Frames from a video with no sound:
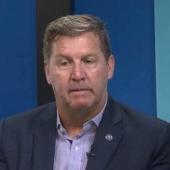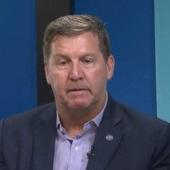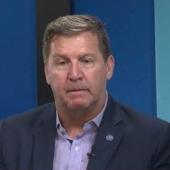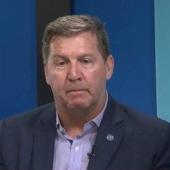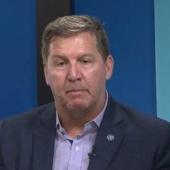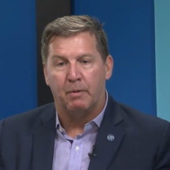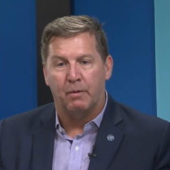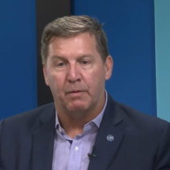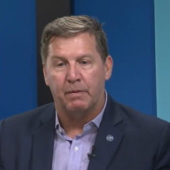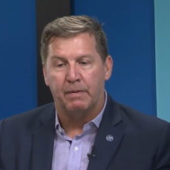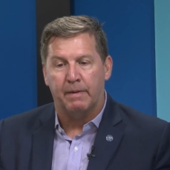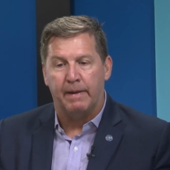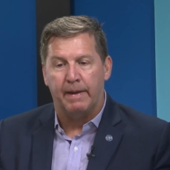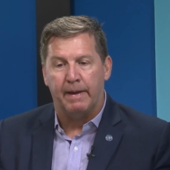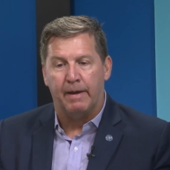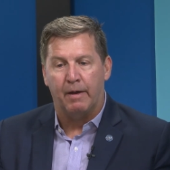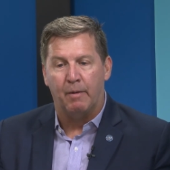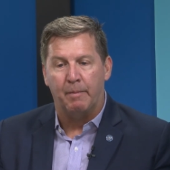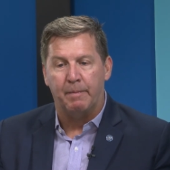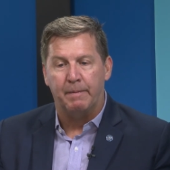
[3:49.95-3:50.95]
to both
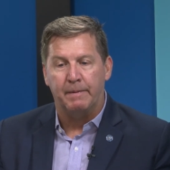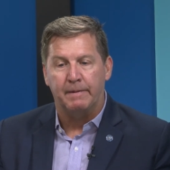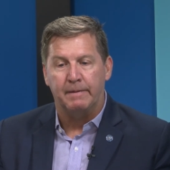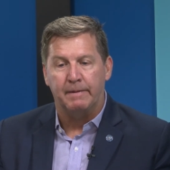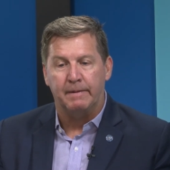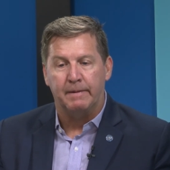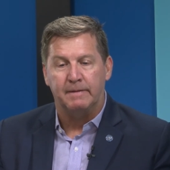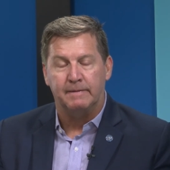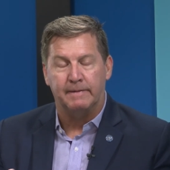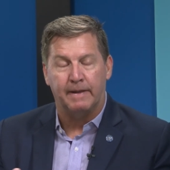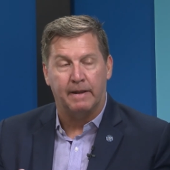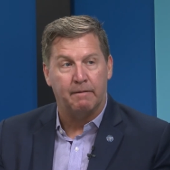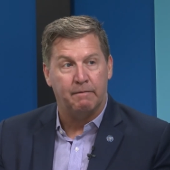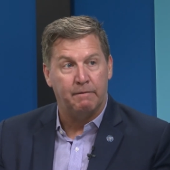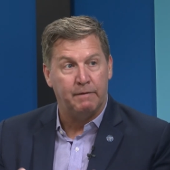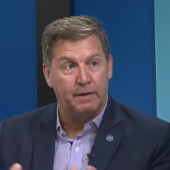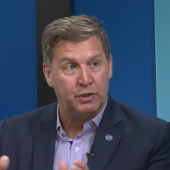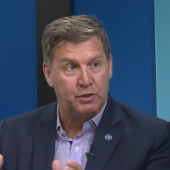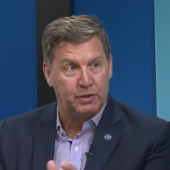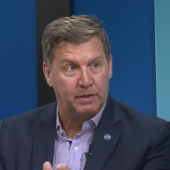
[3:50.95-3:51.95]
help set a
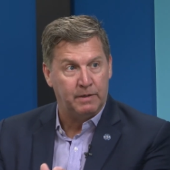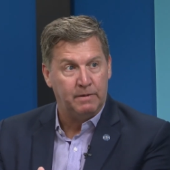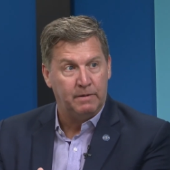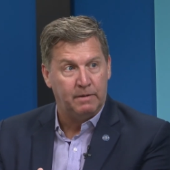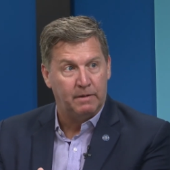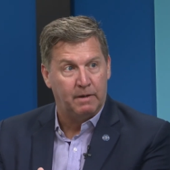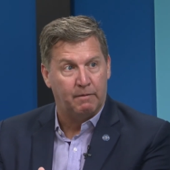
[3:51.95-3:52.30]
vision